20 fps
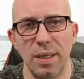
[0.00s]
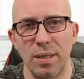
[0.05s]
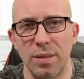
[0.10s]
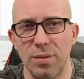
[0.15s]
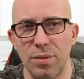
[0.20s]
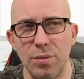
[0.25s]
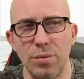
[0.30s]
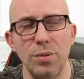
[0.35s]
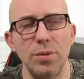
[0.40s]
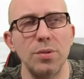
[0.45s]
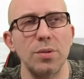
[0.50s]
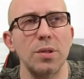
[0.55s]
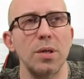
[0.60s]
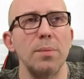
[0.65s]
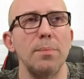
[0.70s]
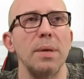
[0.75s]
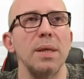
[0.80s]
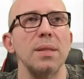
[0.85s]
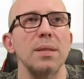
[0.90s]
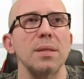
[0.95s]
like €2 a
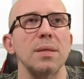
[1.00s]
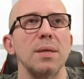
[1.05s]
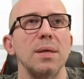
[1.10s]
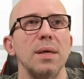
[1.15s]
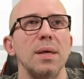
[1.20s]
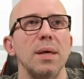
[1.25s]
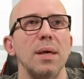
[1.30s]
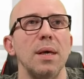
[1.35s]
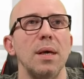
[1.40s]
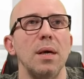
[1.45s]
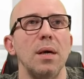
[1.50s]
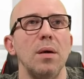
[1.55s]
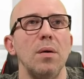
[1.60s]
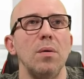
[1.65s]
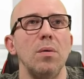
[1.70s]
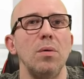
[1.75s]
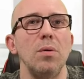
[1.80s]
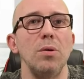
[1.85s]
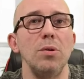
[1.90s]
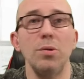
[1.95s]
month,
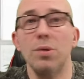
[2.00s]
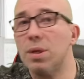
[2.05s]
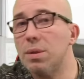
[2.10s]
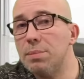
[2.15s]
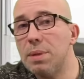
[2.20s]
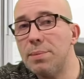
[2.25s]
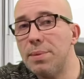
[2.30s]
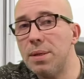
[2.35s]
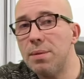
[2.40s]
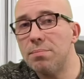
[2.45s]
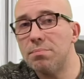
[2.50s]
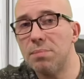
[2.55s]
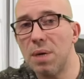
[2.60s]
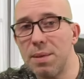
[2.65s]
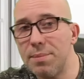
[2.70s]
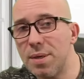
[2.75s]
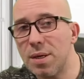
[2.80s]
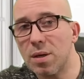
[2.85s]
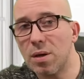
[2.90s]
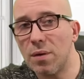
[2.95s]
or you can maybe buy
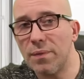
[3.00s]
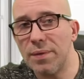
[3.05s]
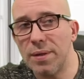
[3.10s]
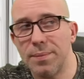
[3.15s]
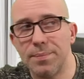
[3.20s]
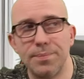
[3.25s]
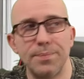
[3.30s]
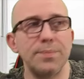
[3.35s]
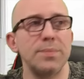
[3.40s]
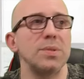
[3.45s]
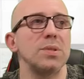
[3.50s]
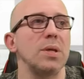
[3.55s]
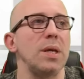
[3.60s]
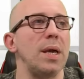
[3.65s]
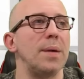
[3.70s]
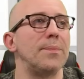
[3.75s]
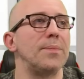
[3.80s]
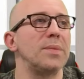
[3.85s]
me a coffee. So yeah,